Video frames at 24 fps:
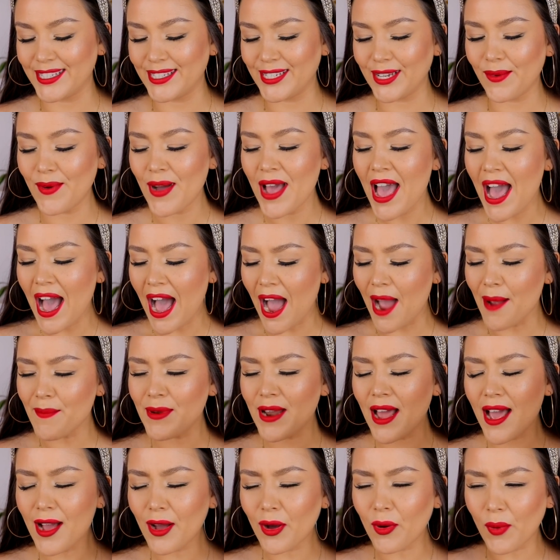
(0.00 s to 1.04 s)
So I'm
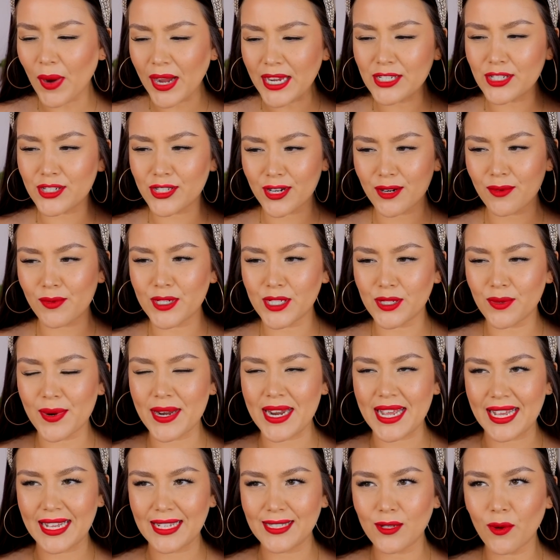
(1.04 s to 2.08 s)
not quite sure which one
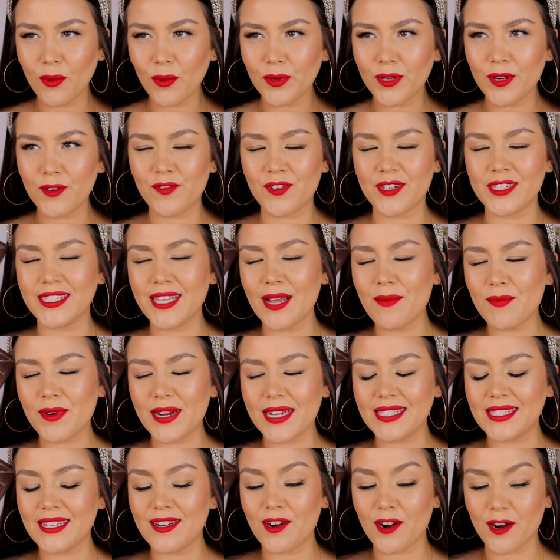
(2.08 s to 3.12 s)
is older. For some
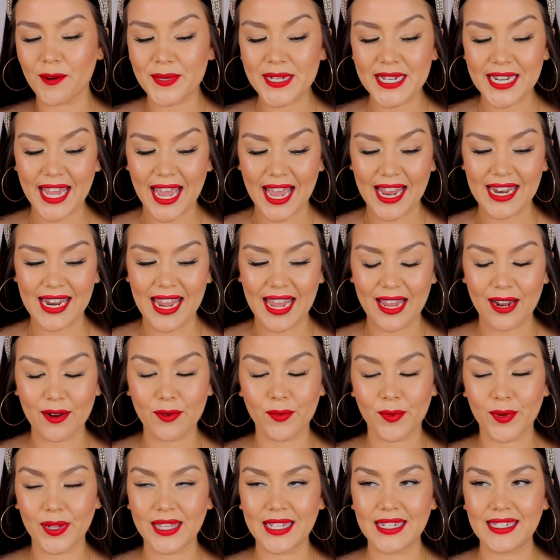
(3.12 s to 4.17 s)
reason, Urban Decay Naked
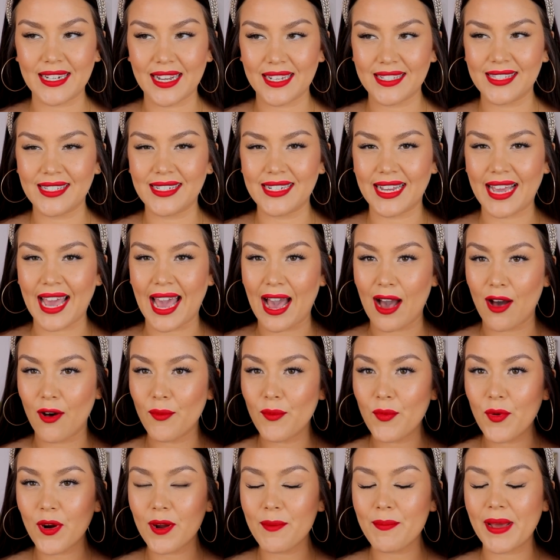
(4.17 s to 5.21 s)
really does stick out
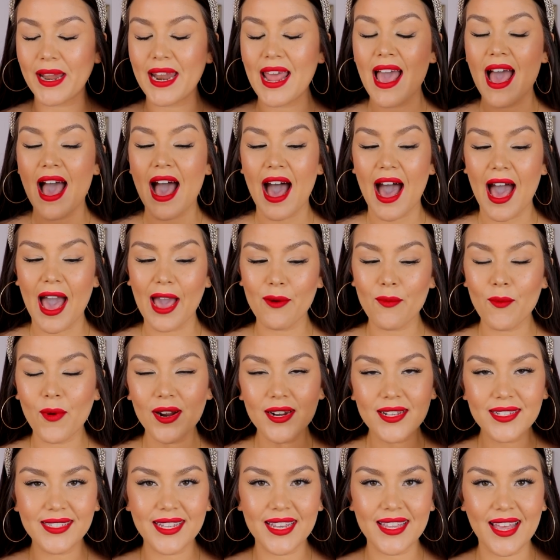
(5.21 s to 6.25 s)
more, but I
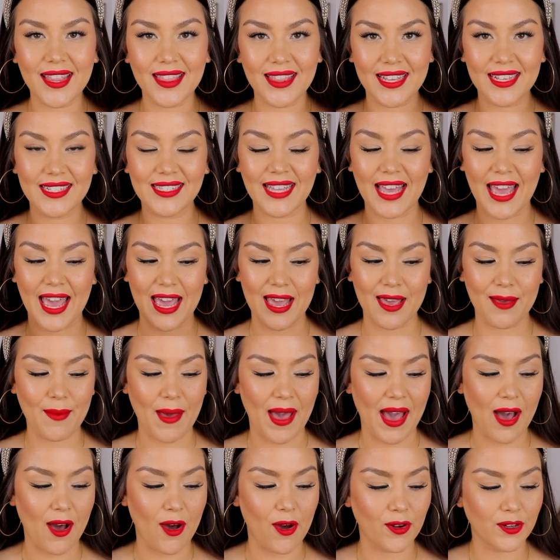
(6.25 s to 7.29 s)
wanna say that these came
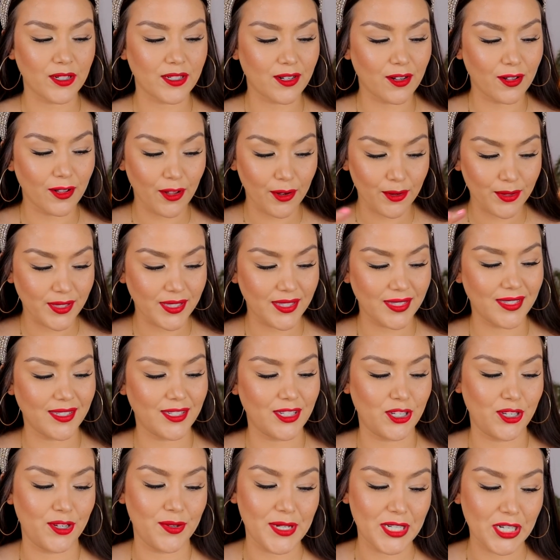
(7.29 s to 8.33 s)
out close
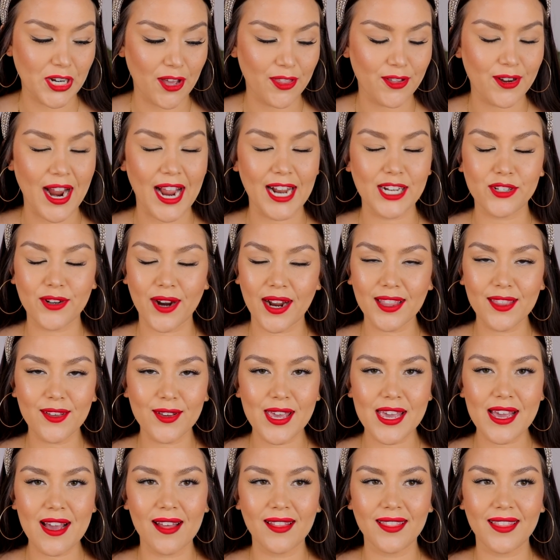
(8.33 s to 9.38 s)
to each other. I tried
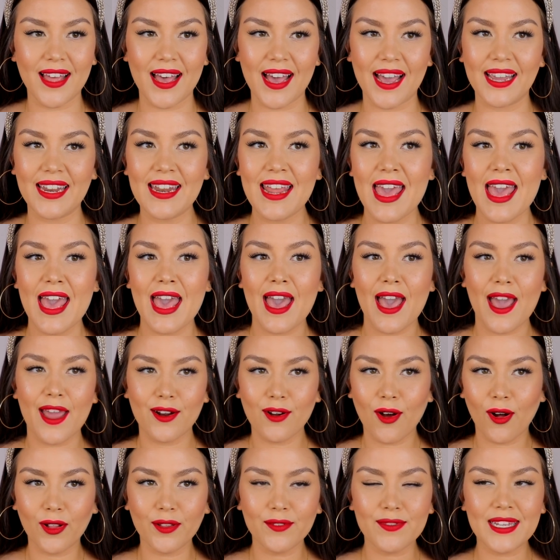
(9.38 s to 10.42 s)
looking online and
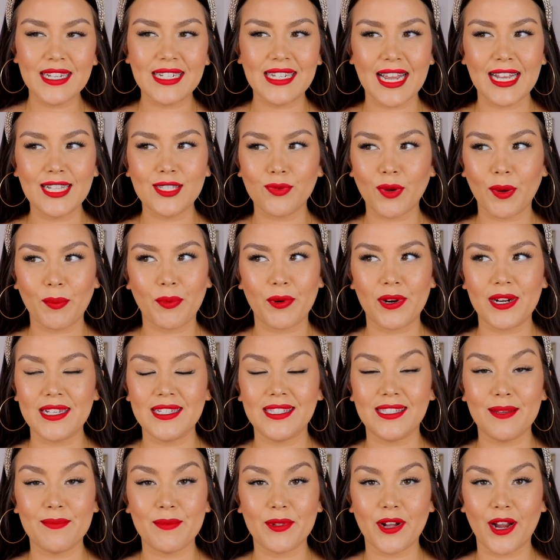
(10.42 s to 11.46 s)
all of the dates were pretty
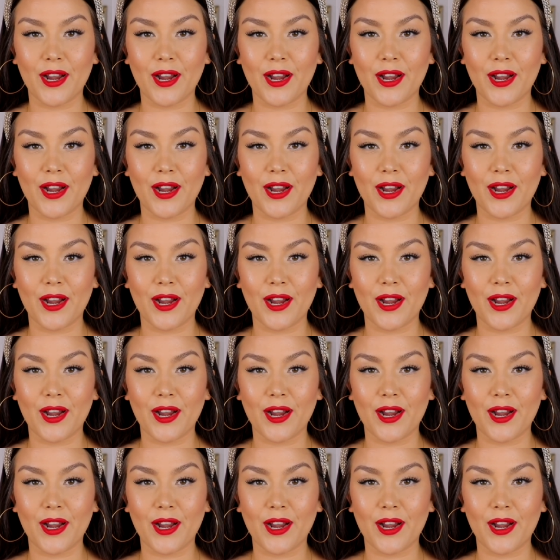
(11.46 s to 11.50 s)
similar.